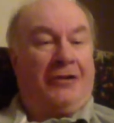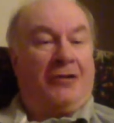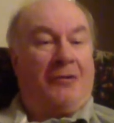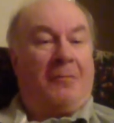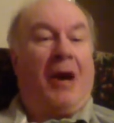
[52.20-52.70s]

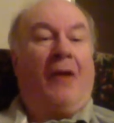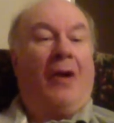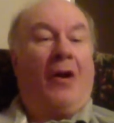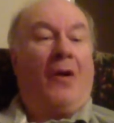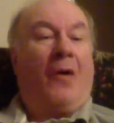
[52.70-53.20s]

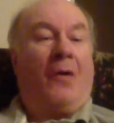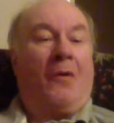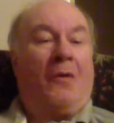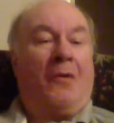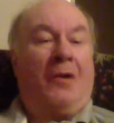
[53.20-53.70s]

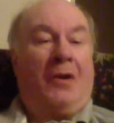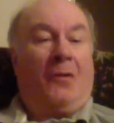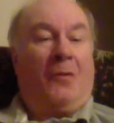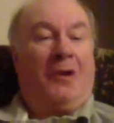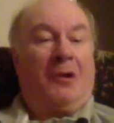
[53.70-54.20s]
Tomorrow
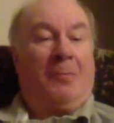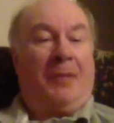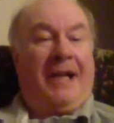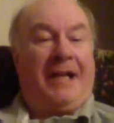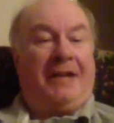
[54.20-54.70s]
will
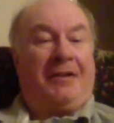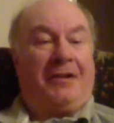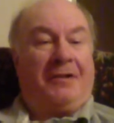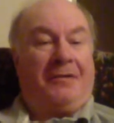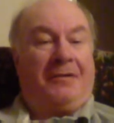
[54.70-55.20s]
be
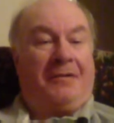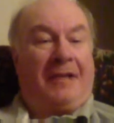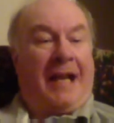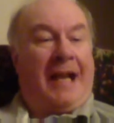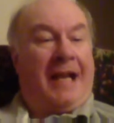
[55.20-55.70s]
too
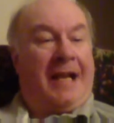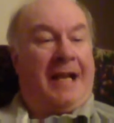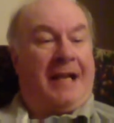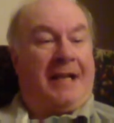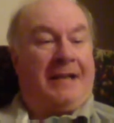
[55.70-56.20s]

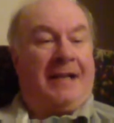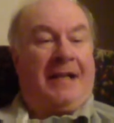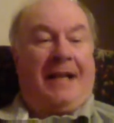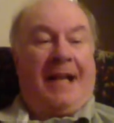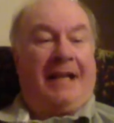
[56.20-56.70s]

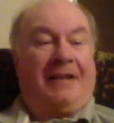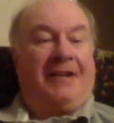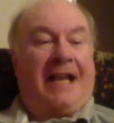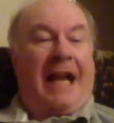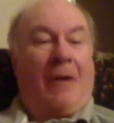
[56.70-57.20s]
late.
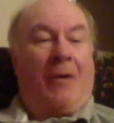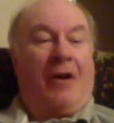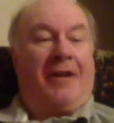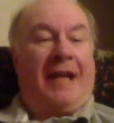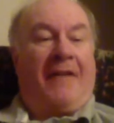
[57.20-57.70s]
It's now
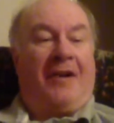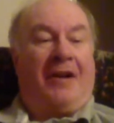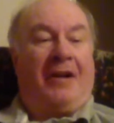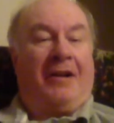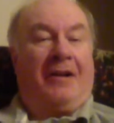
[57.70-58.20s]
or
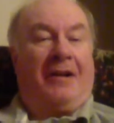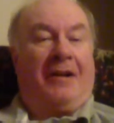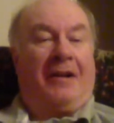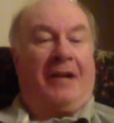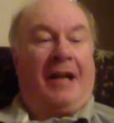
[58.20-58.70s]
never.
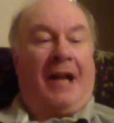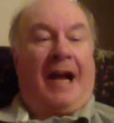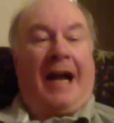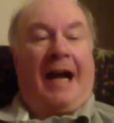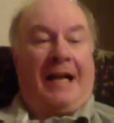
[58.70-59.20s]

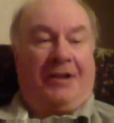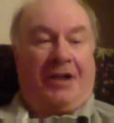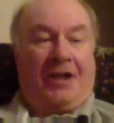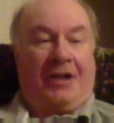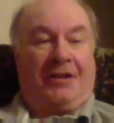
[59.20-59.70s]
I
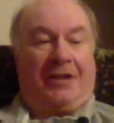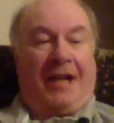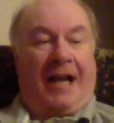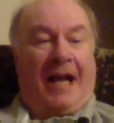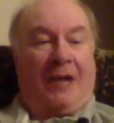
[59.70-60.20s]
just
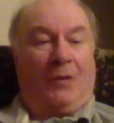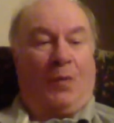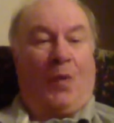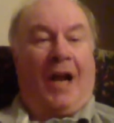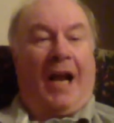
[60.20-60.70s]
can't
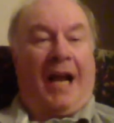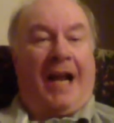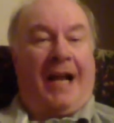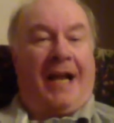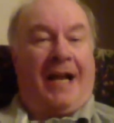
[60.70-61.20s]
wait.
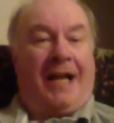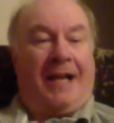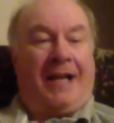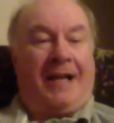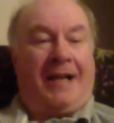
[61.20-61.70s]

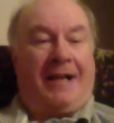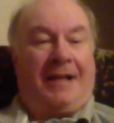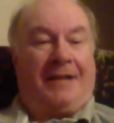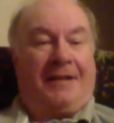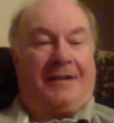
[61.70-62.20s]
And
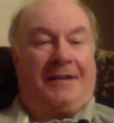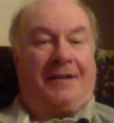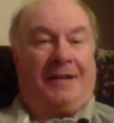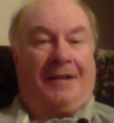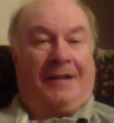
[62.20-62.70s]

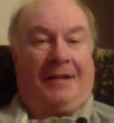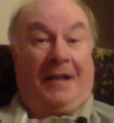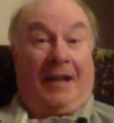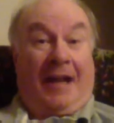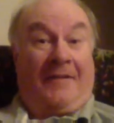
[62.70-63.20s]

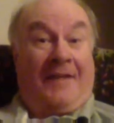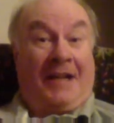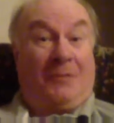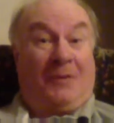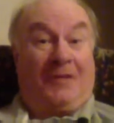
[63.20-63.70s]

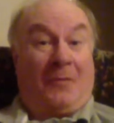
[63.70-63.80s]
that's with